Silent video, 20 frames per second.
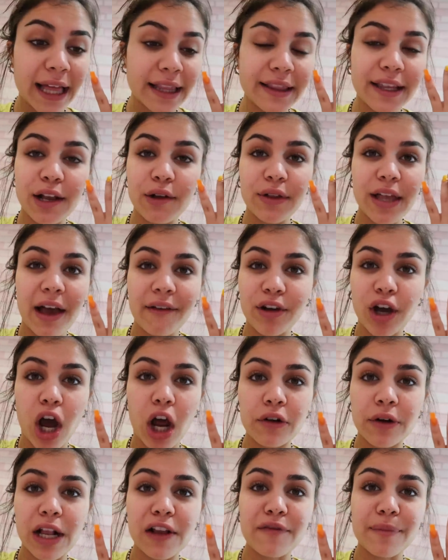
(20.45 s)
I literally haven't
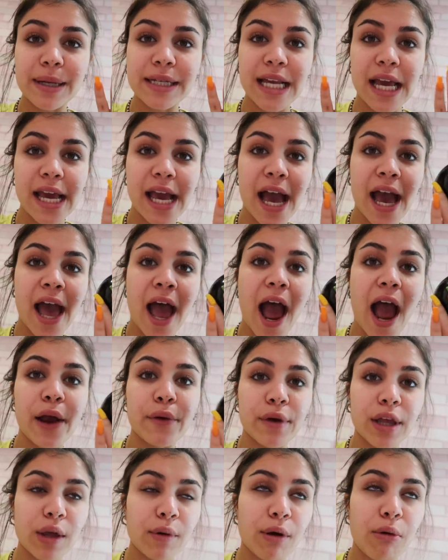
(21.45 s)
gotten ready for my day yet. I
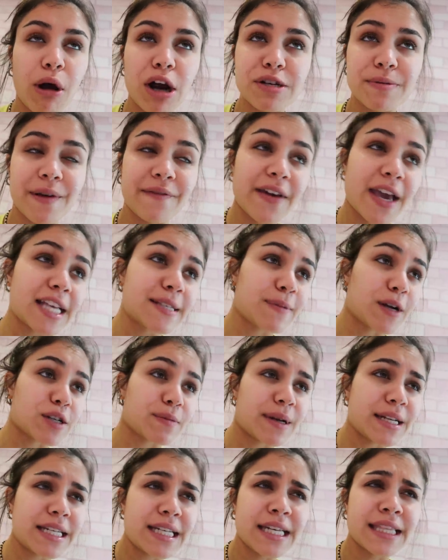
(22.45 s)
really wanna wash my face, brush
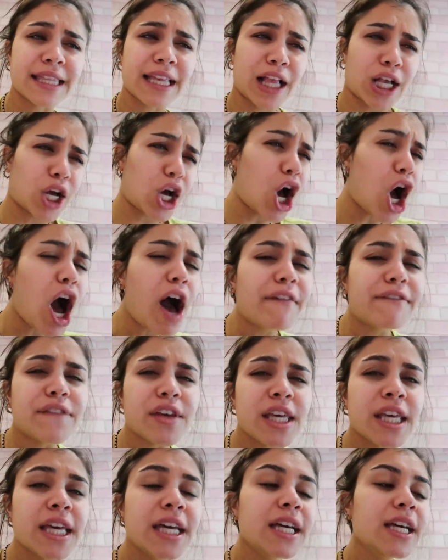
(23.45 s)
my teeth, get a
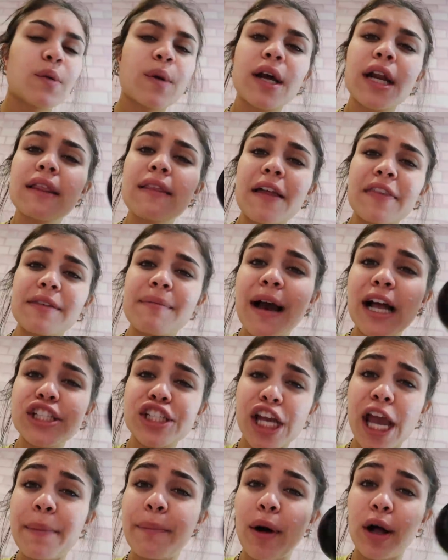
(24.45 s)
coffee. So we're gonna let the
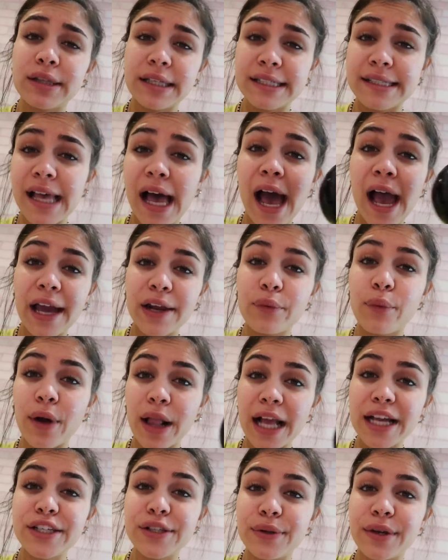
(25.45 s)
magic eight ball decide
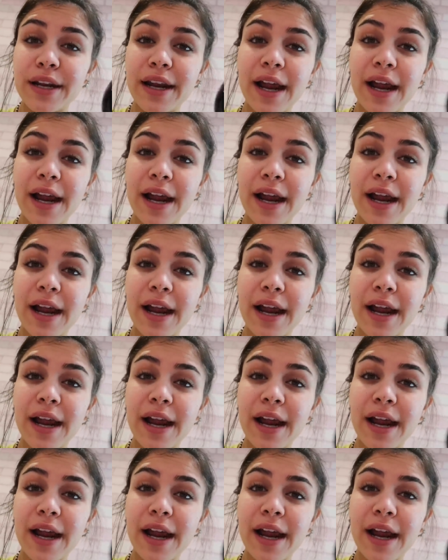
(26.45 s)
what I do